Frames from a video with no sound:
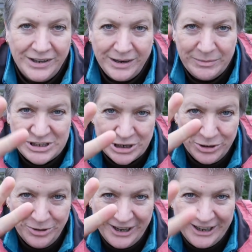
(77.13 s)
Number
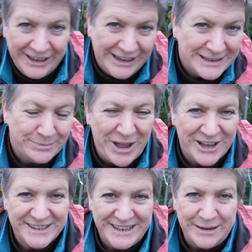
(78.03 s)
two is
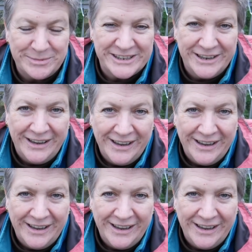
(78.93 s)
parsnips.